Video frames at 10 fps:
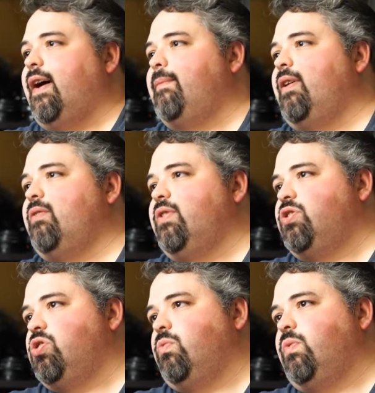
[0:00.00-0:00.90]
I'm not really
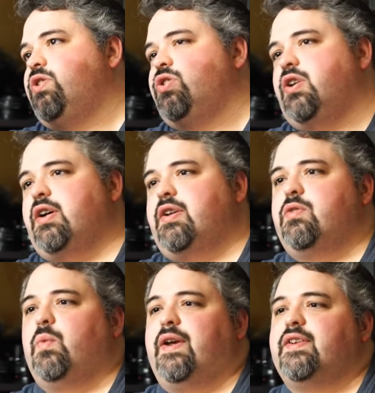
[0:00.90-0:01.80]
sure which
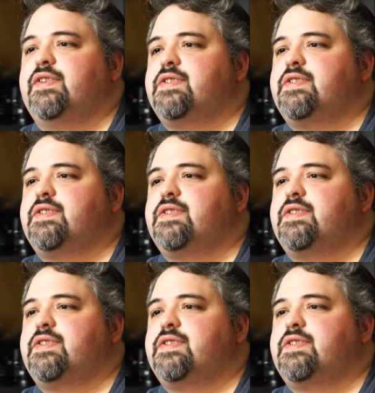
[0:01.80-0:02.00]
New England